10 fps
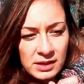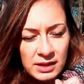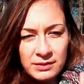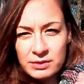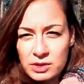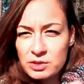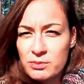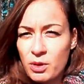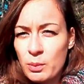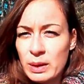even the
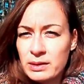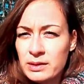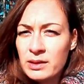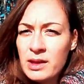small one,